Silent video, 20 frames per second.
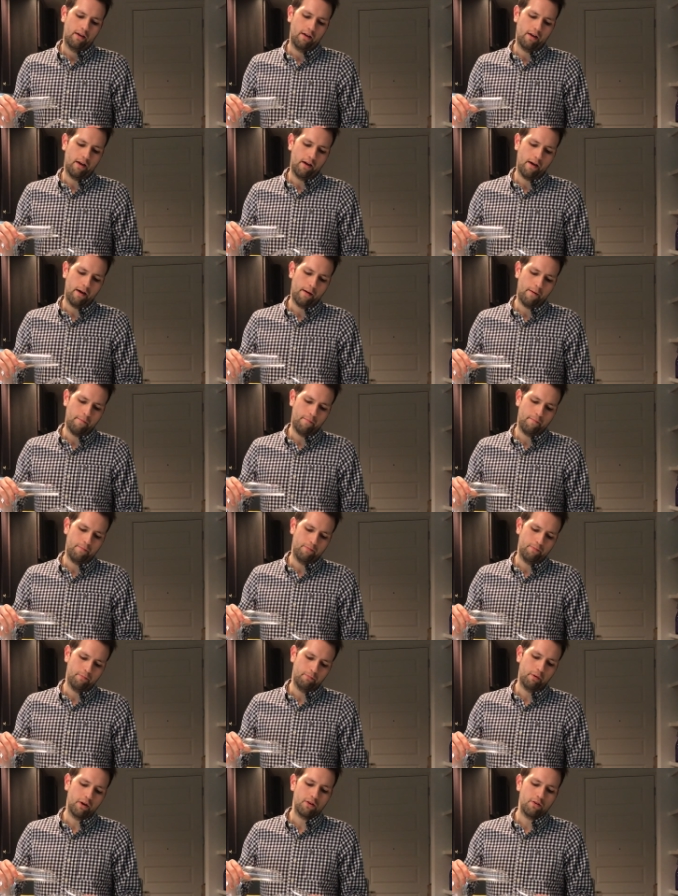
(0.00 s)

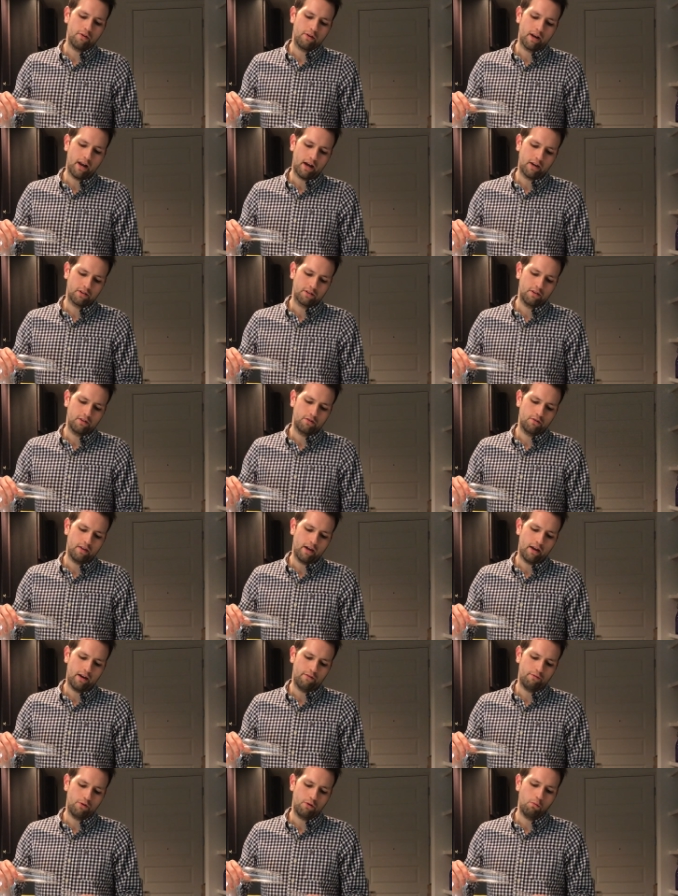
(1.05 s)
But you can actually do
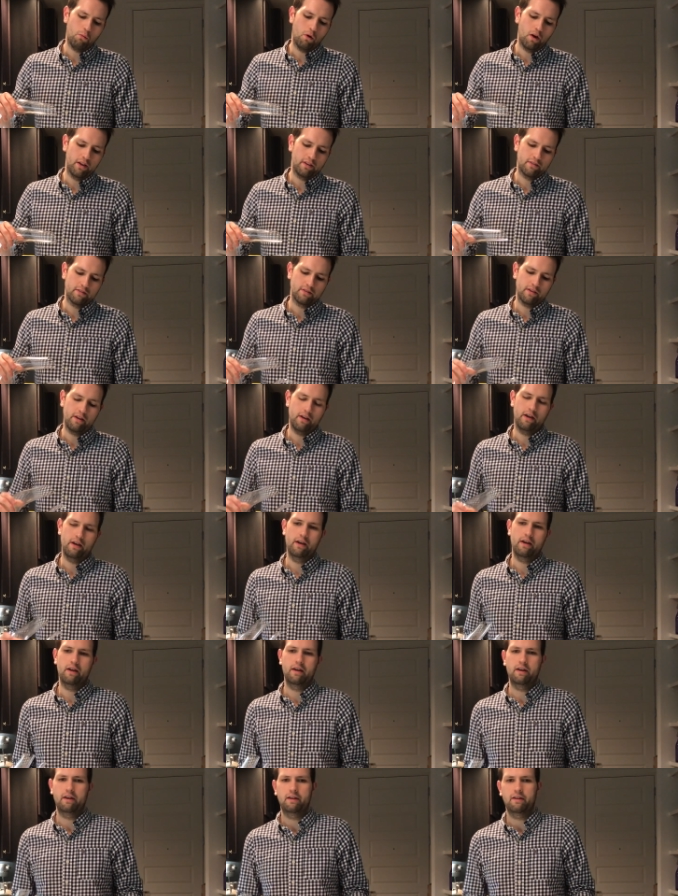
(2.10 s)
that if you want
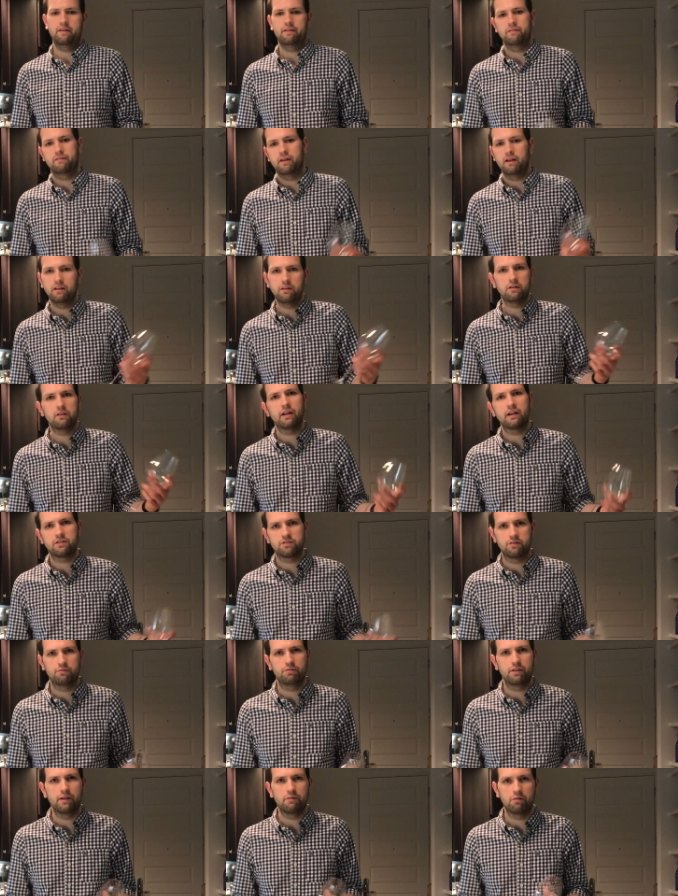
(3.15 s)
a little
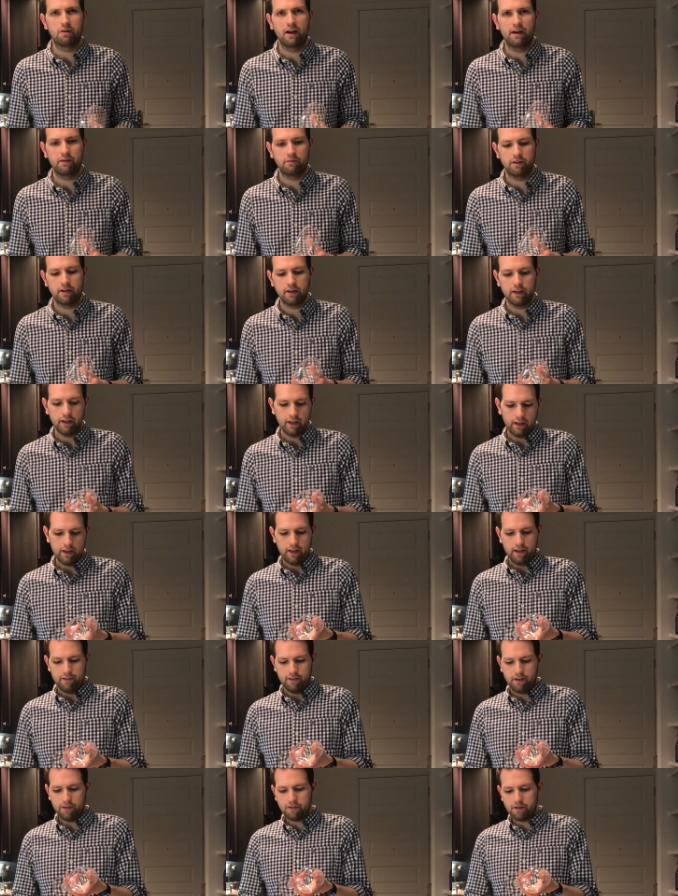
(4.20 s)
extra flavor out of
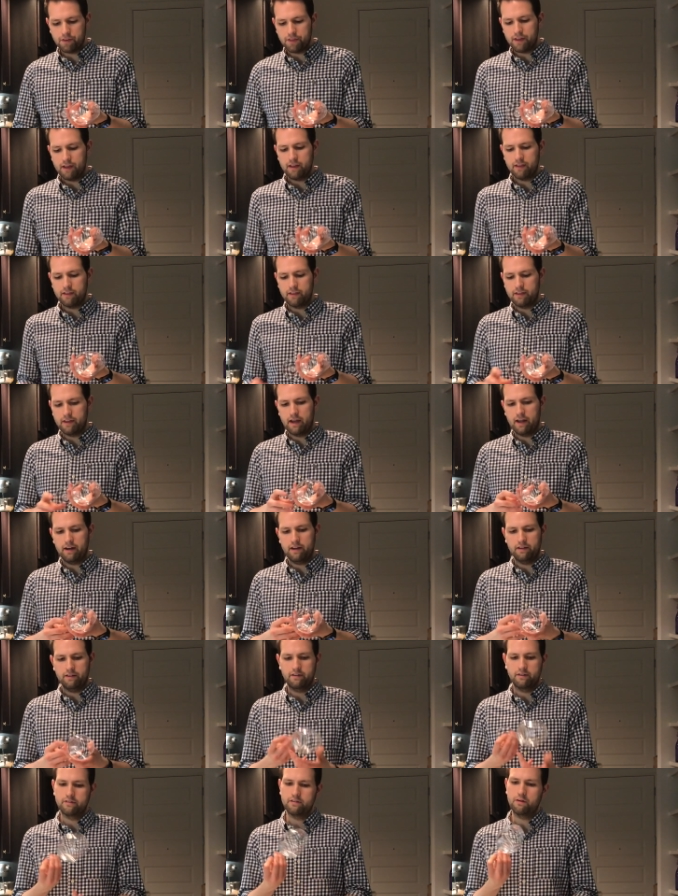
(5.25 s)
it. The other thing that
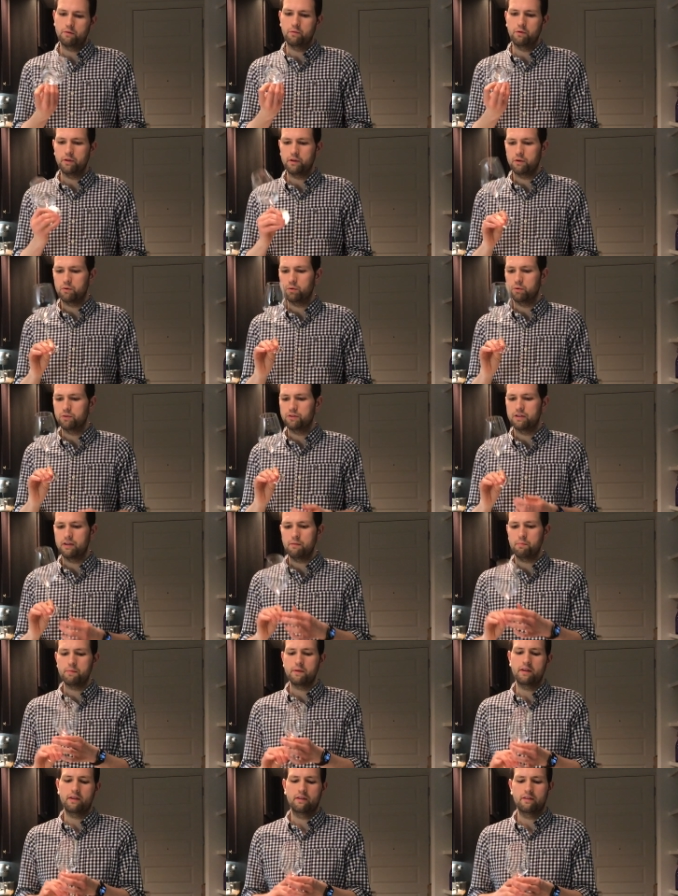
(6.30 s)
is a really cool
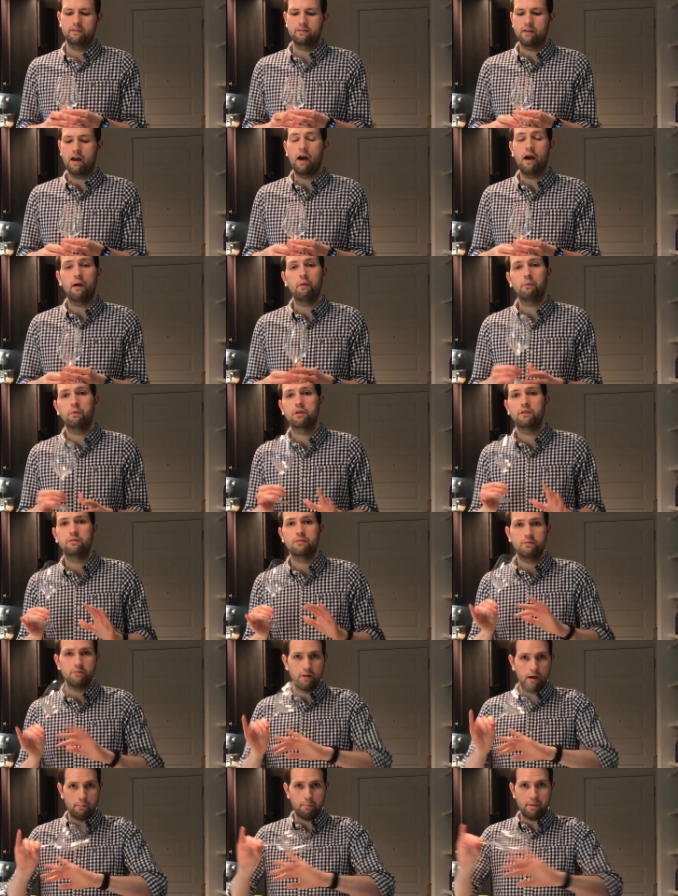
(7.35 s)
tip is I would
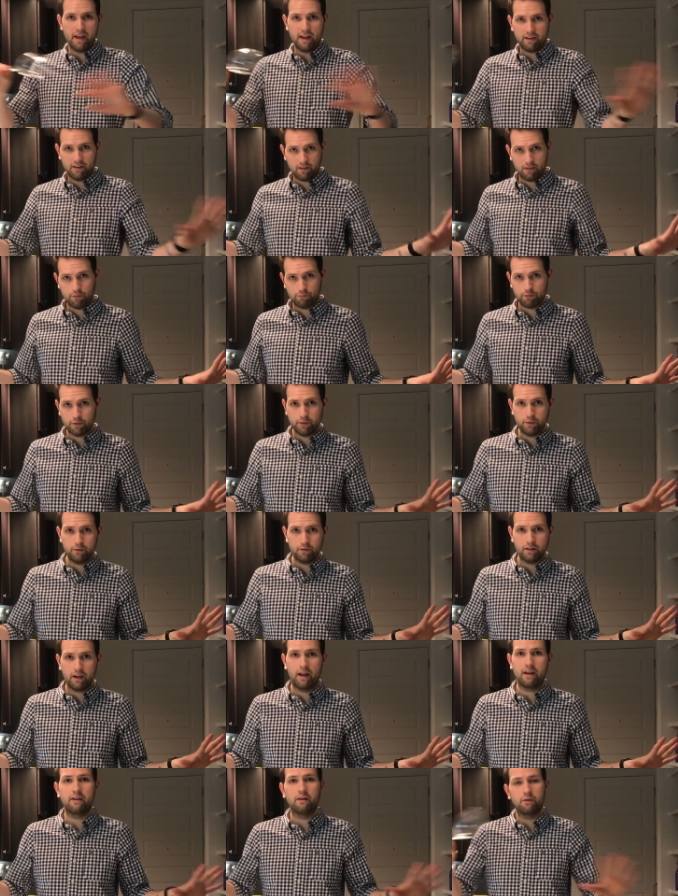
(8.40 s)
abandon the flute.
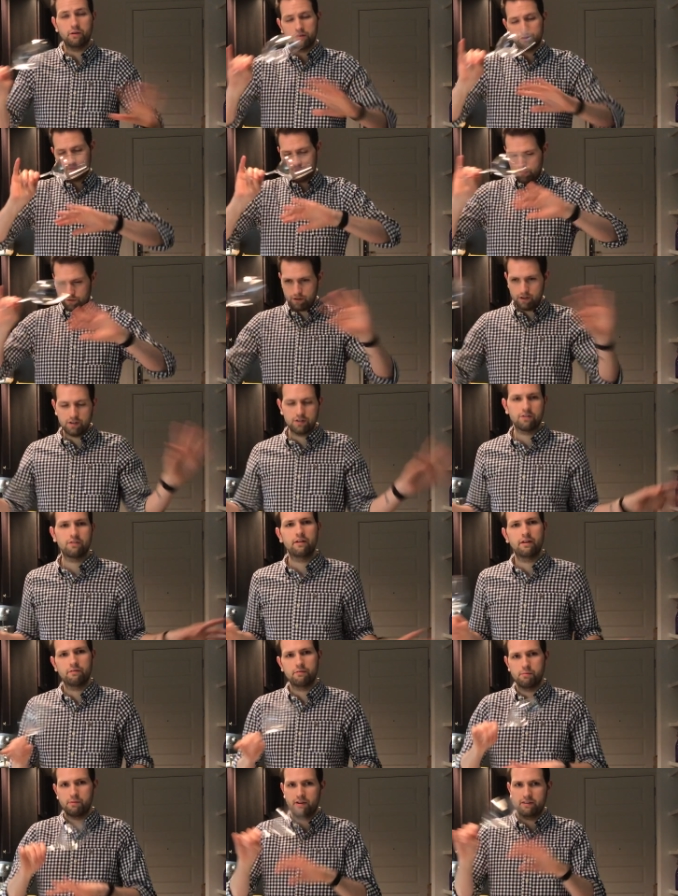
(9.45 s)
I know it's traditional,
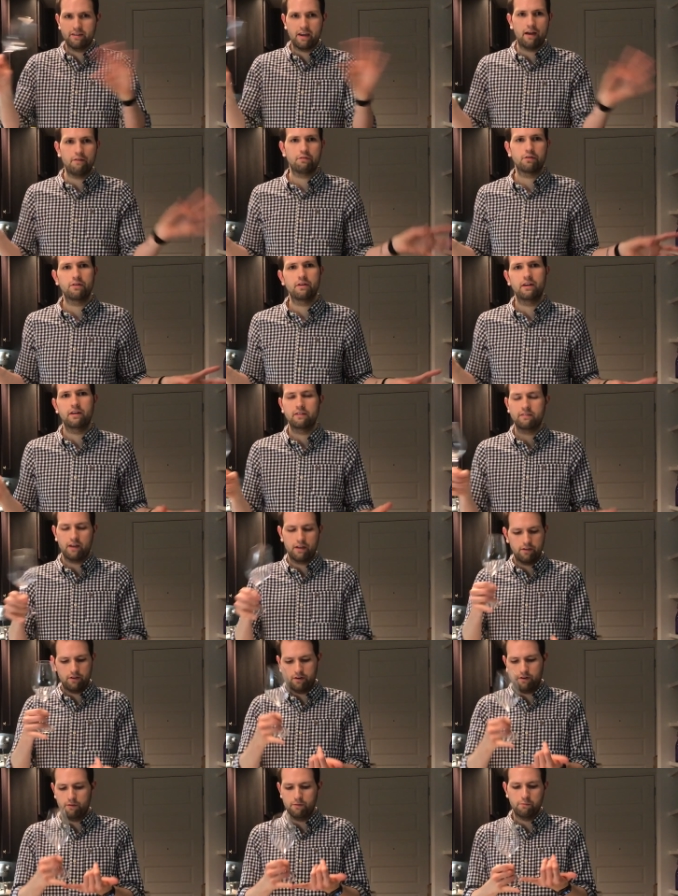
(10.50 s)
everybody's after it. It's
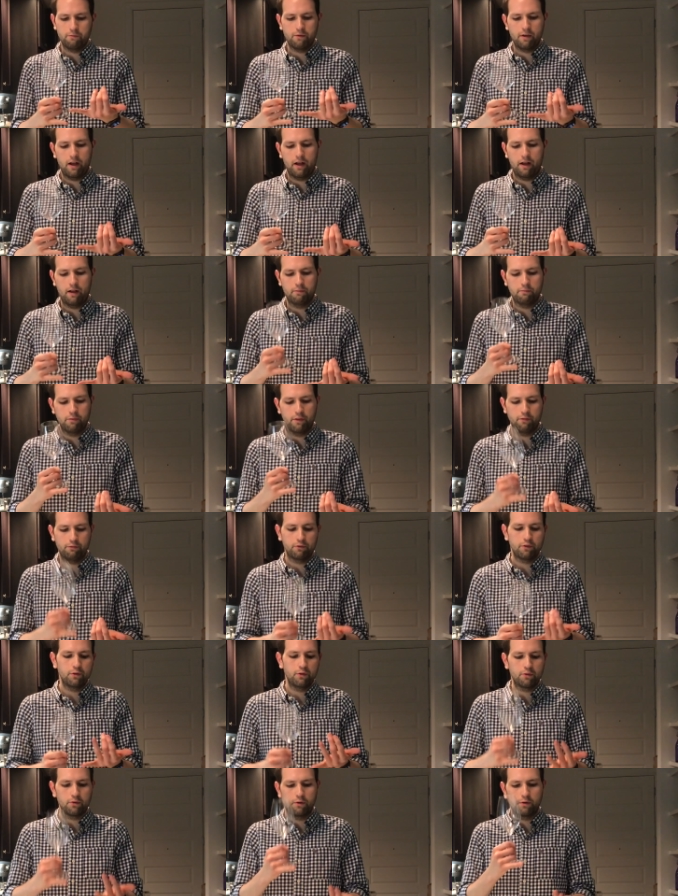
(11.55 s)
either the
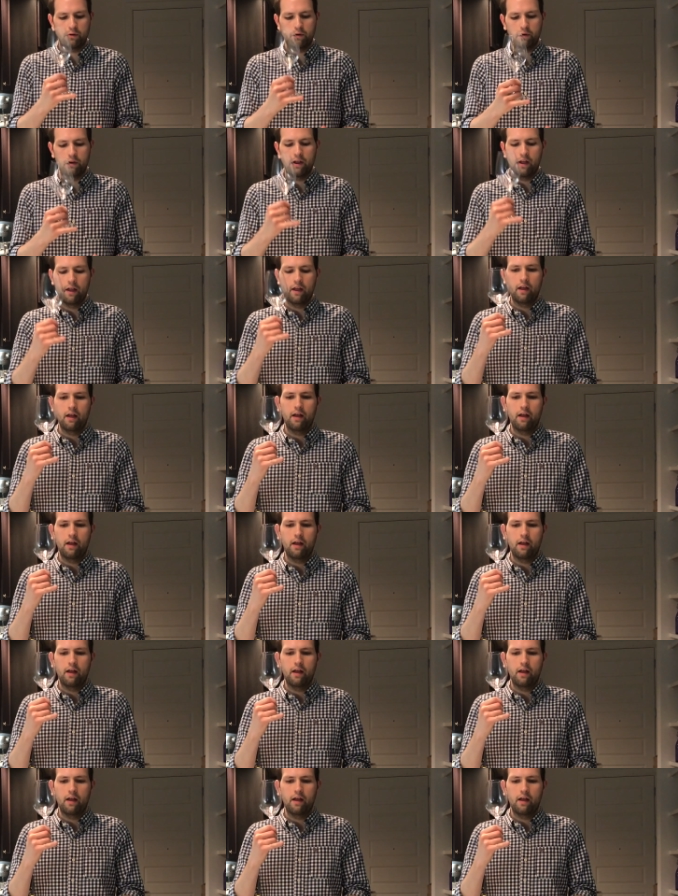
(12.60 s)
flute or